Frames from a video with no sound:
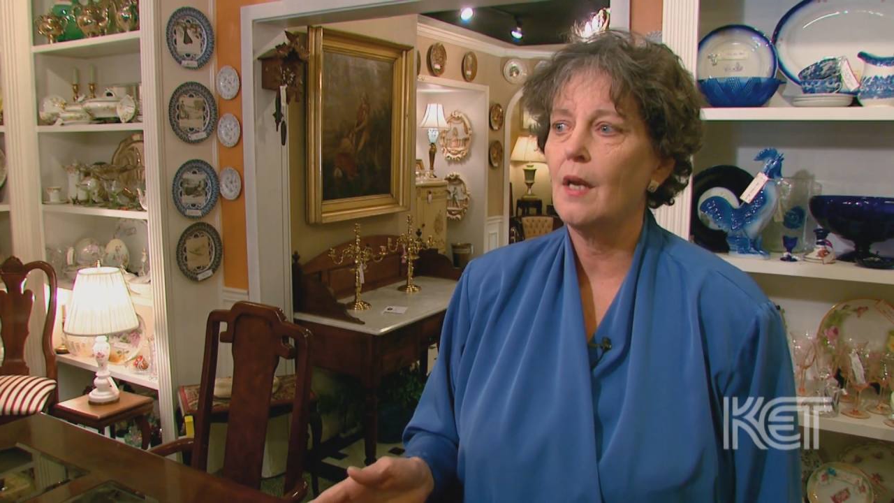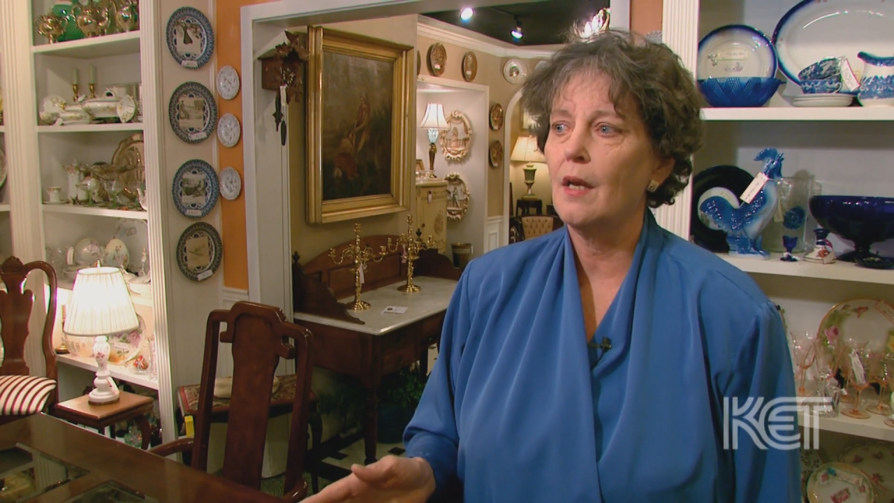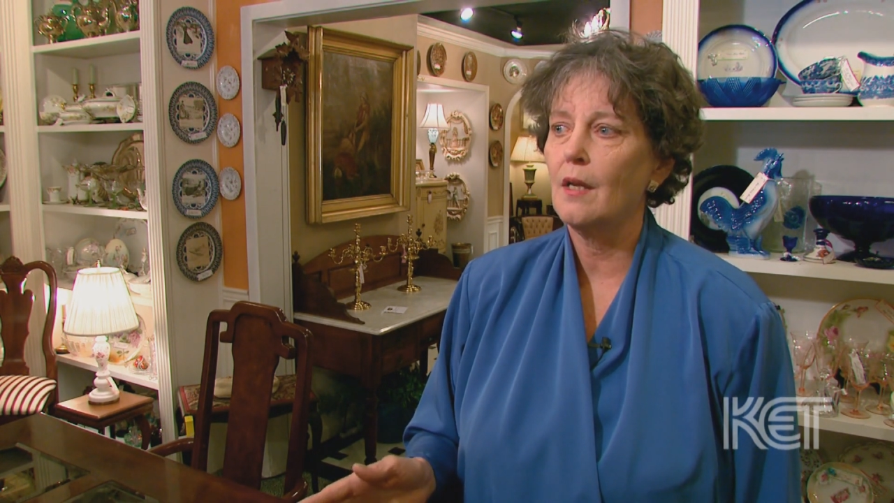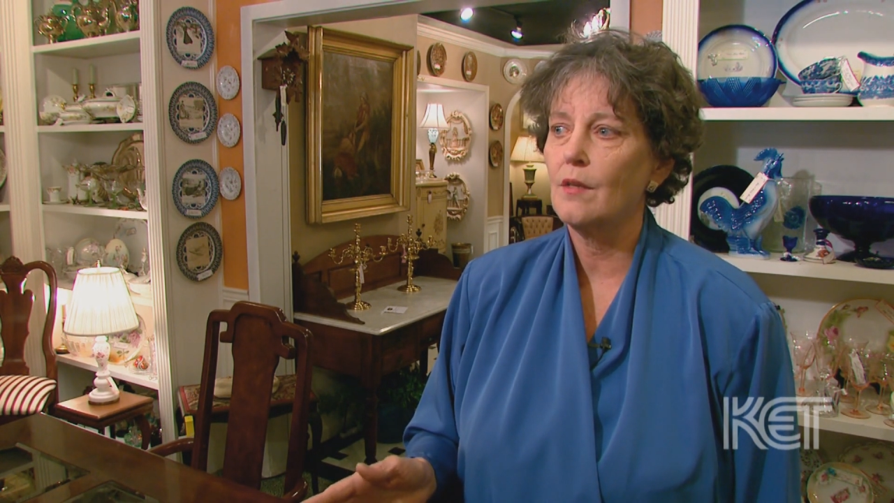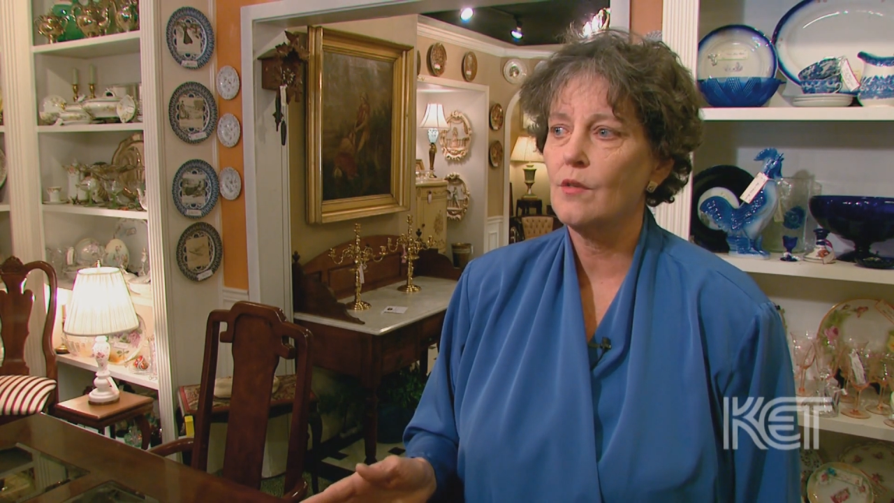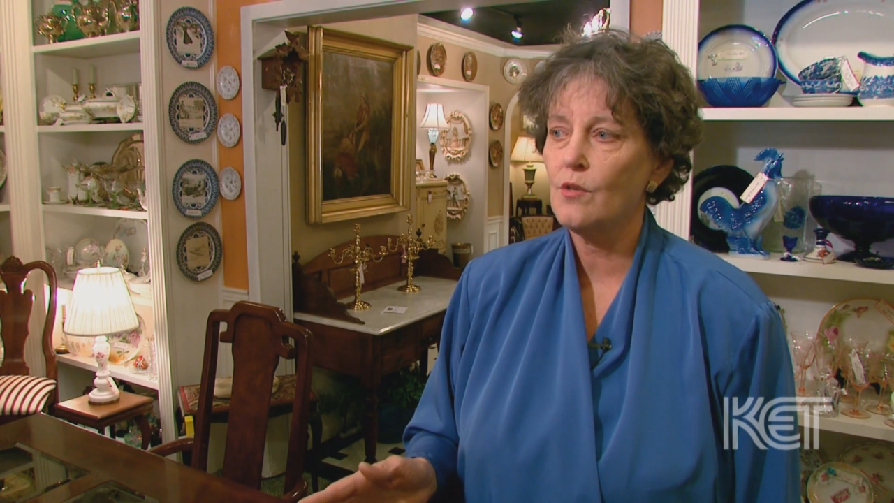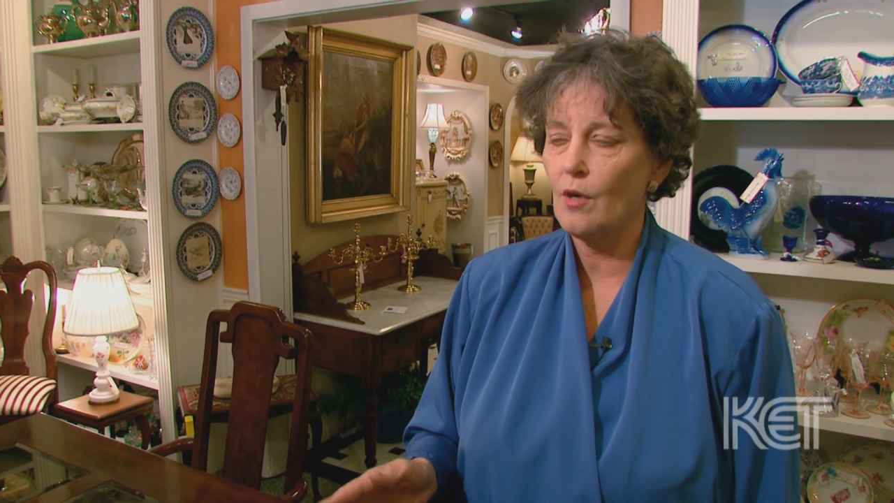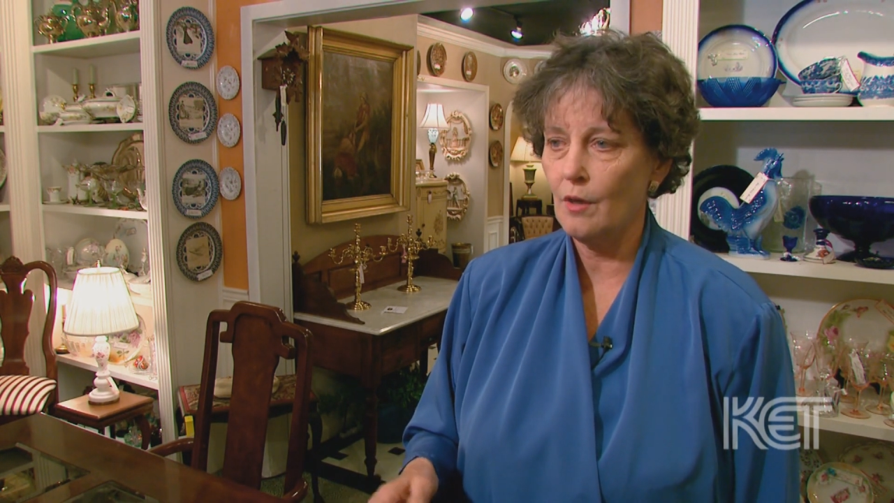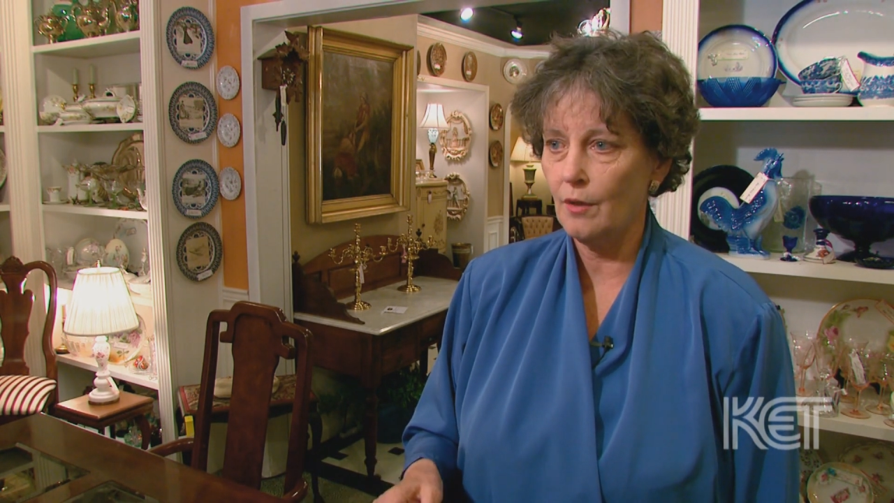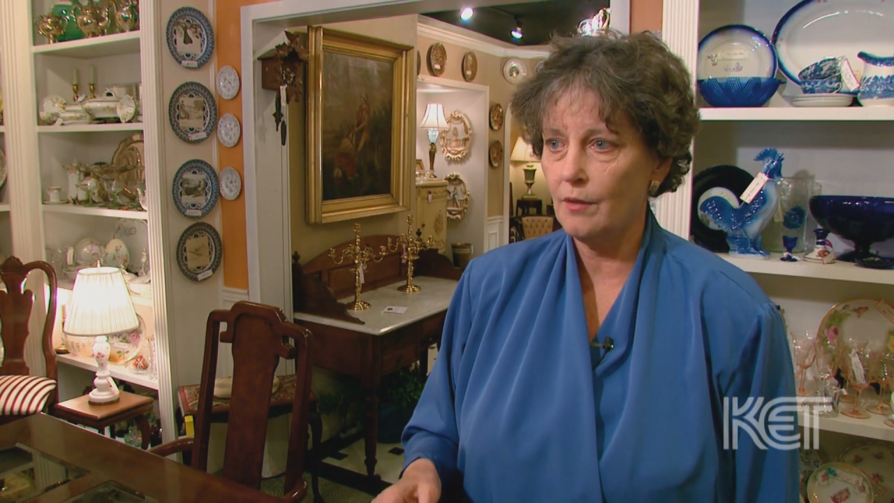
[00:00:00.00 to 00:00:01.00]
and
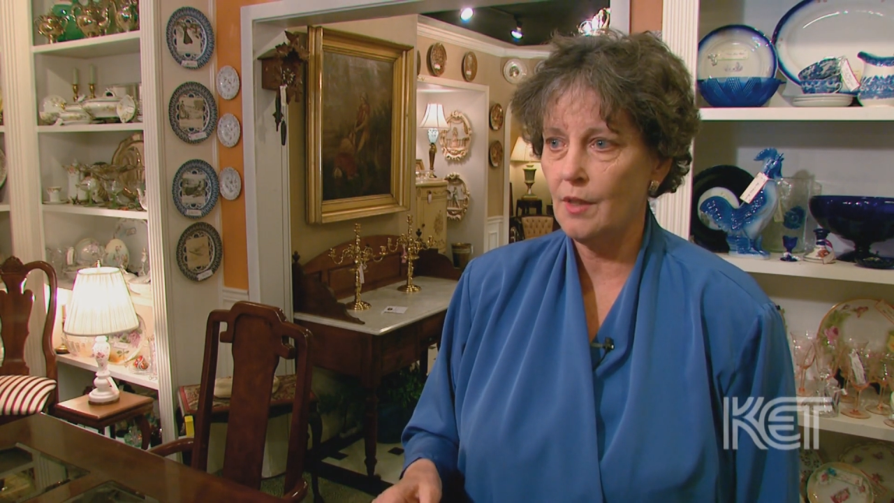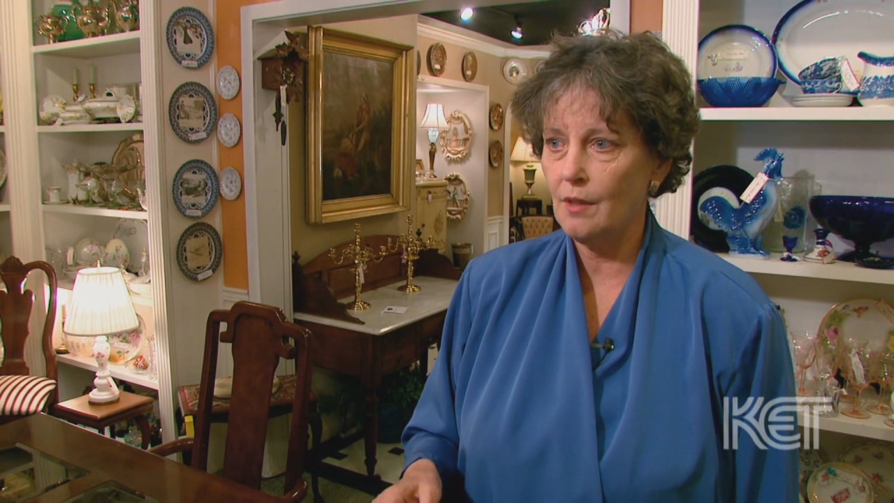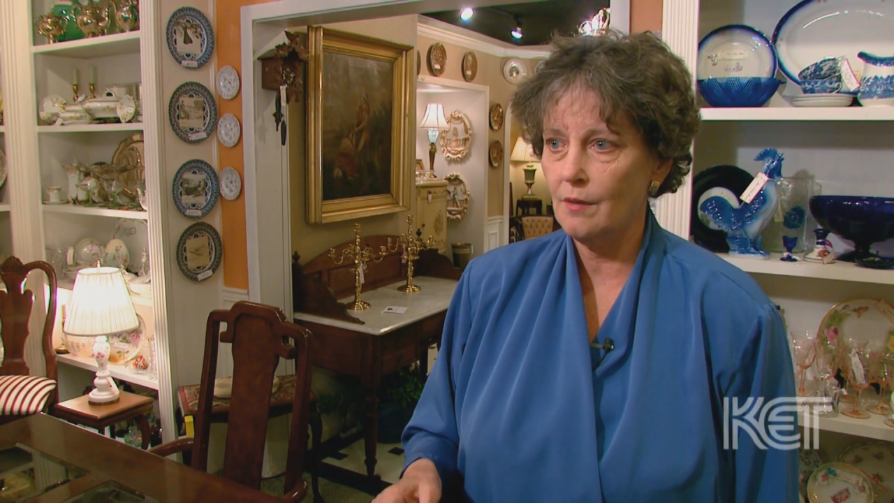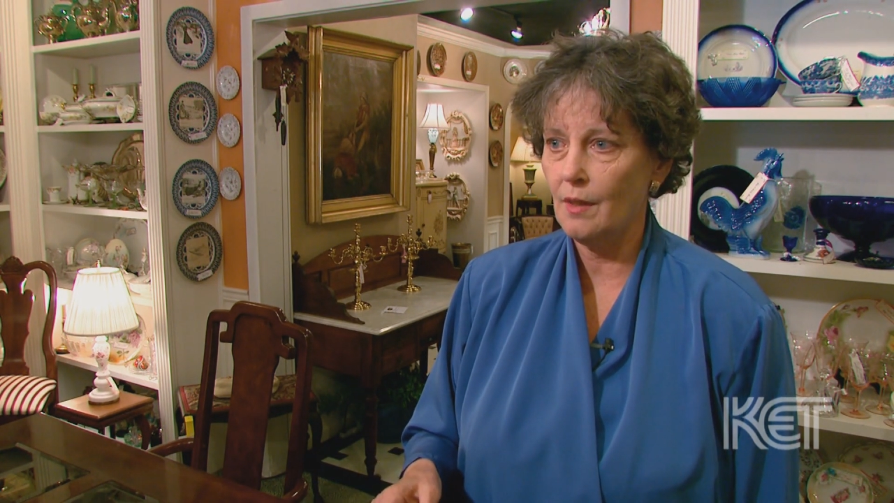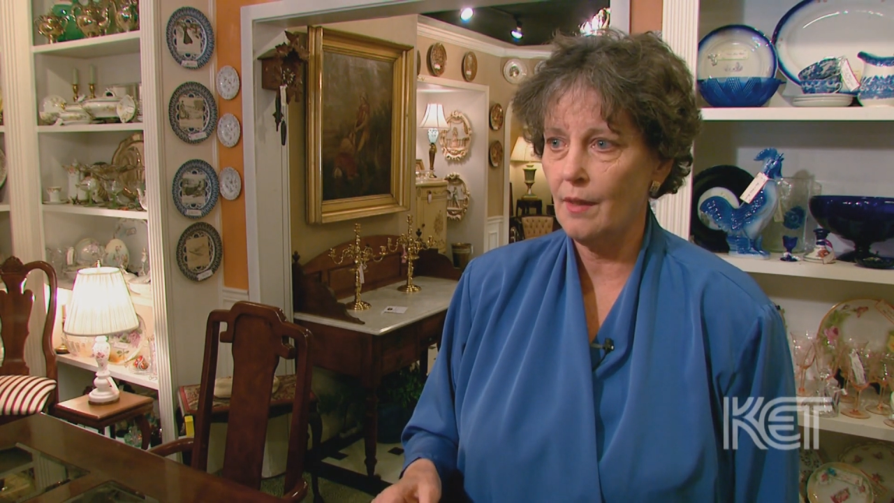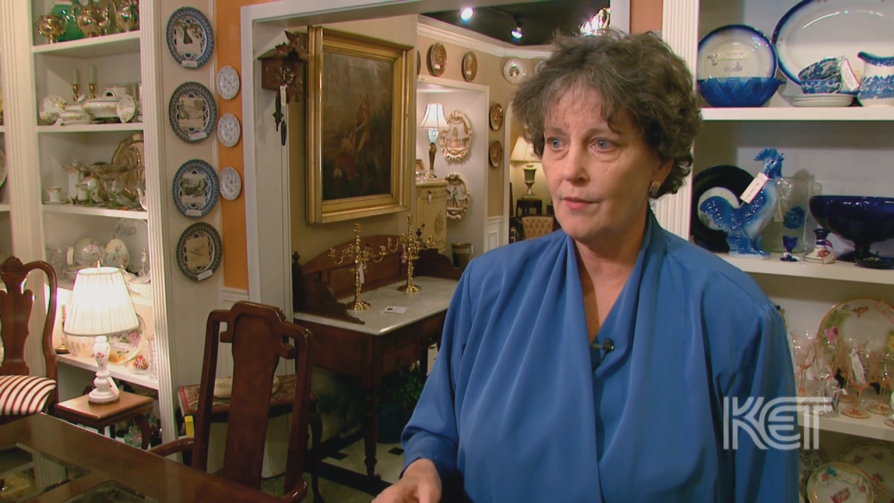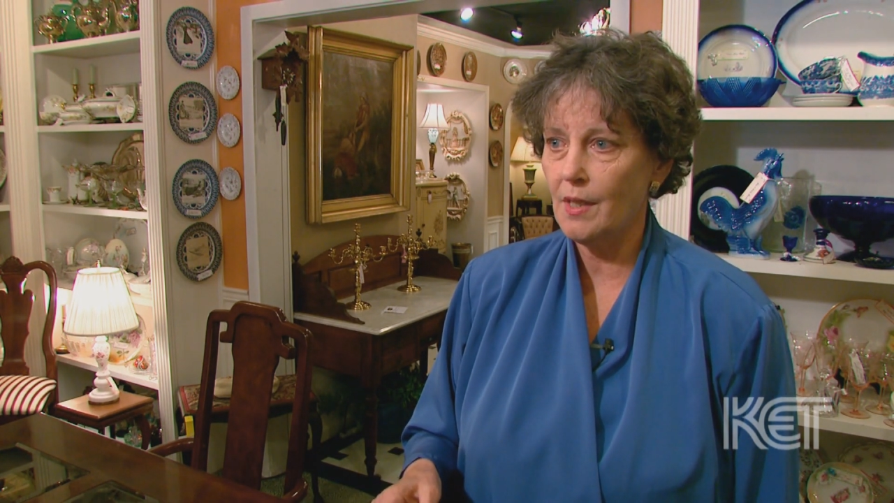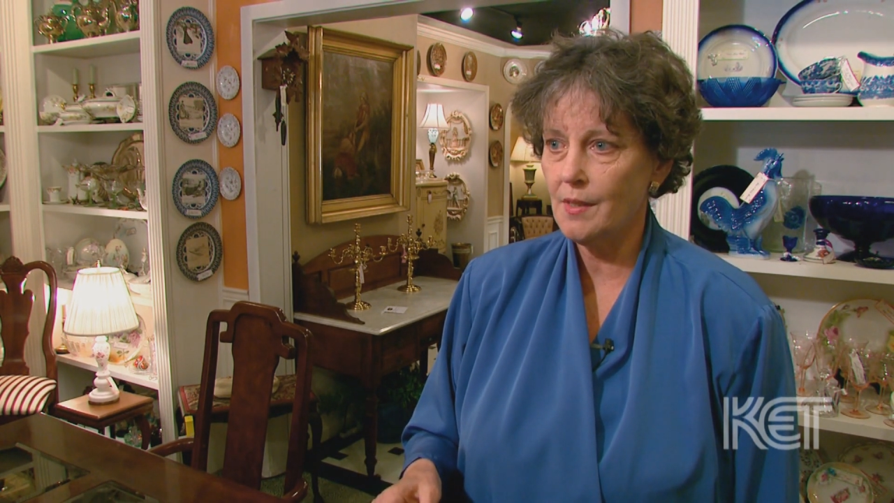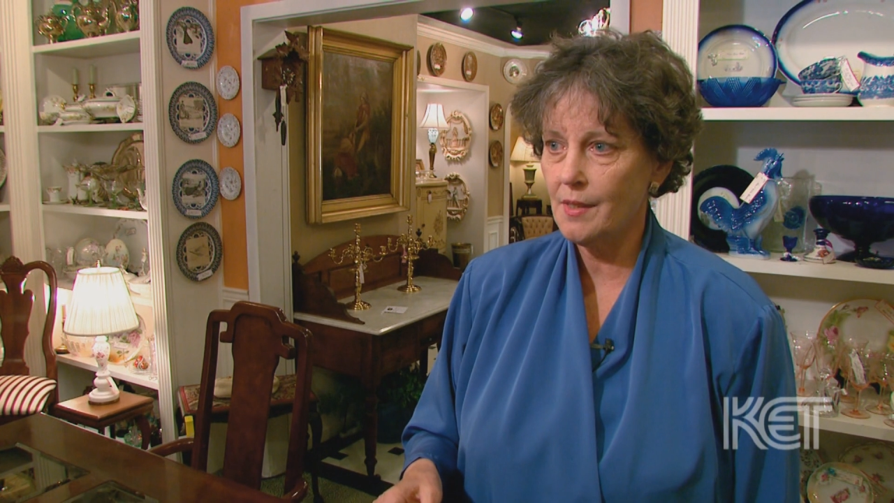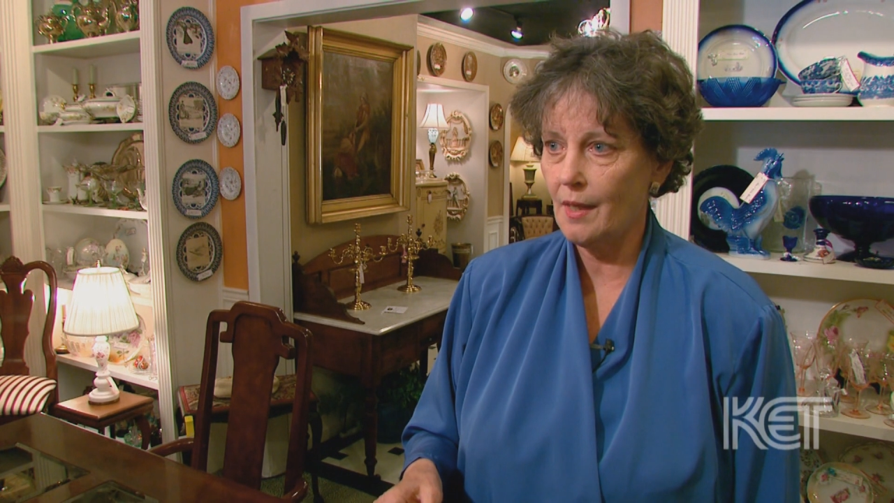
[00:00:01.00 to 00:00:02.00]
start looking on the
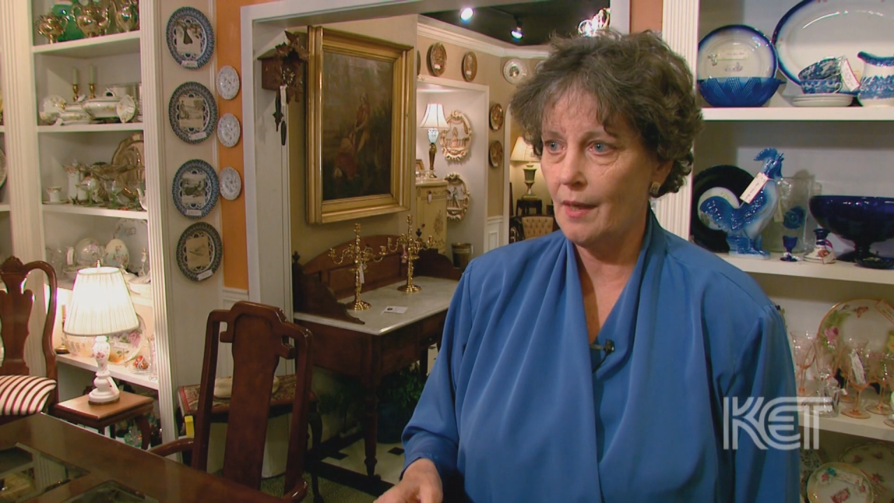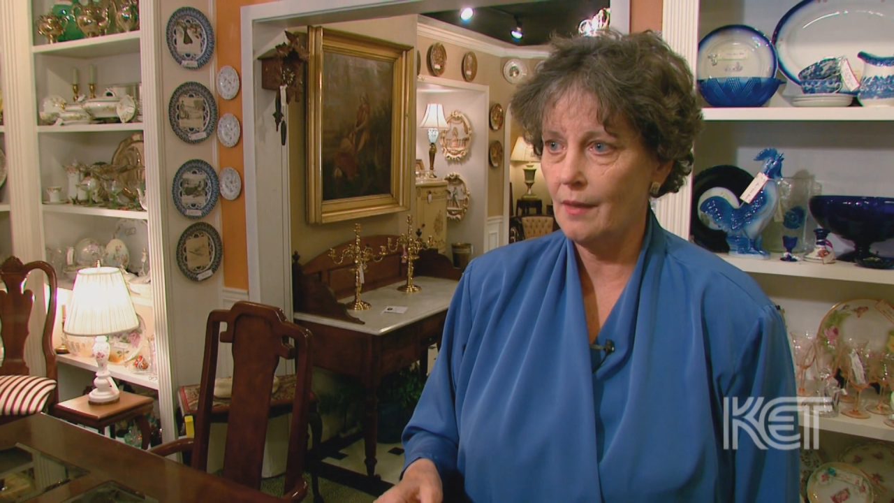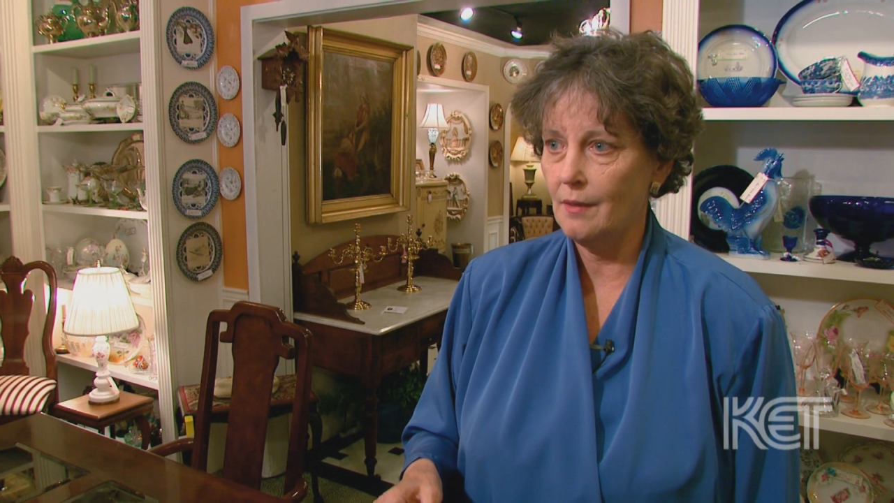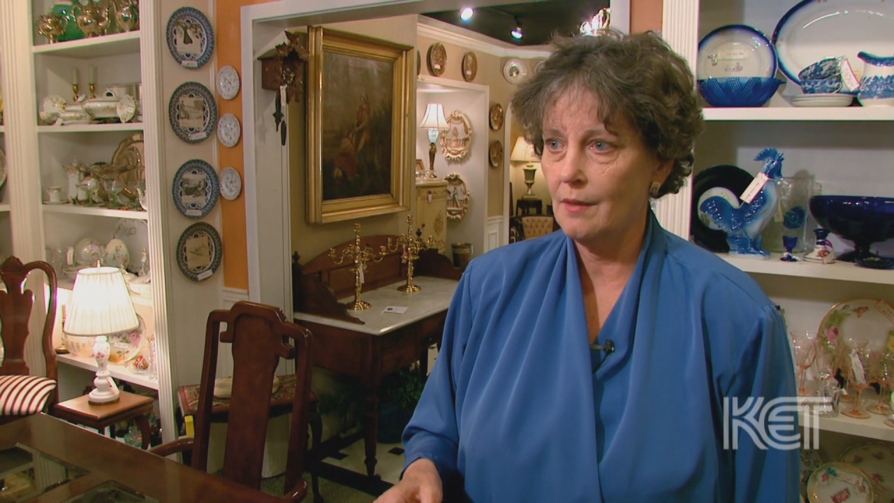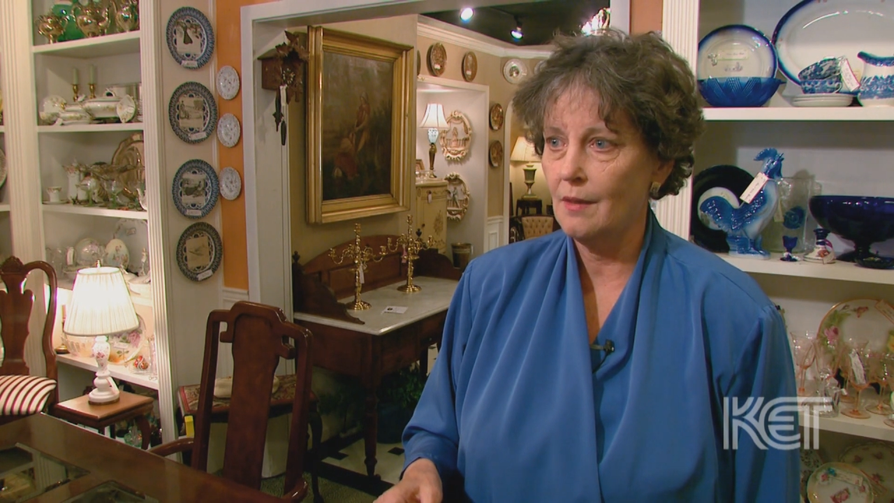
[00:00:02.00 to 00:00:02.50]
left-hand side.